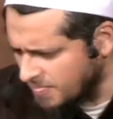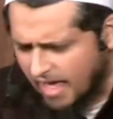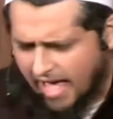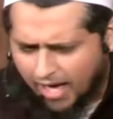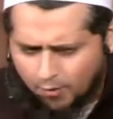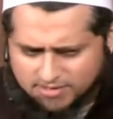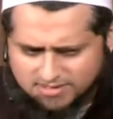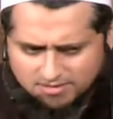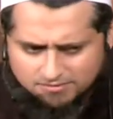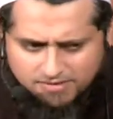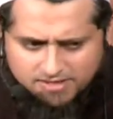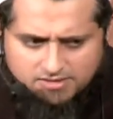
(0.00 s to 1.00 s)
How has it
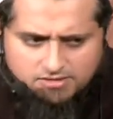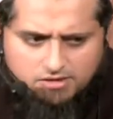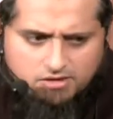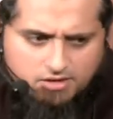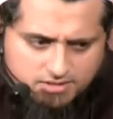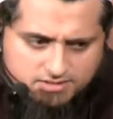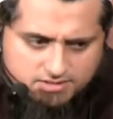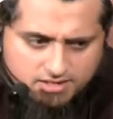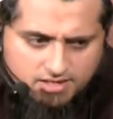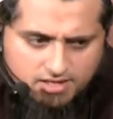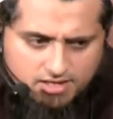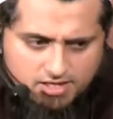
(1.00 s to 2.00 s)
affected our hearts?
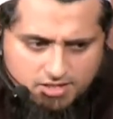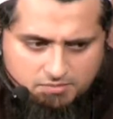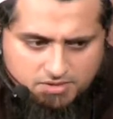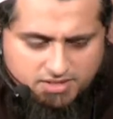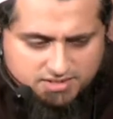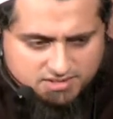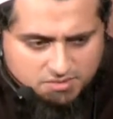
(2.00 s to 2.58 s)
Because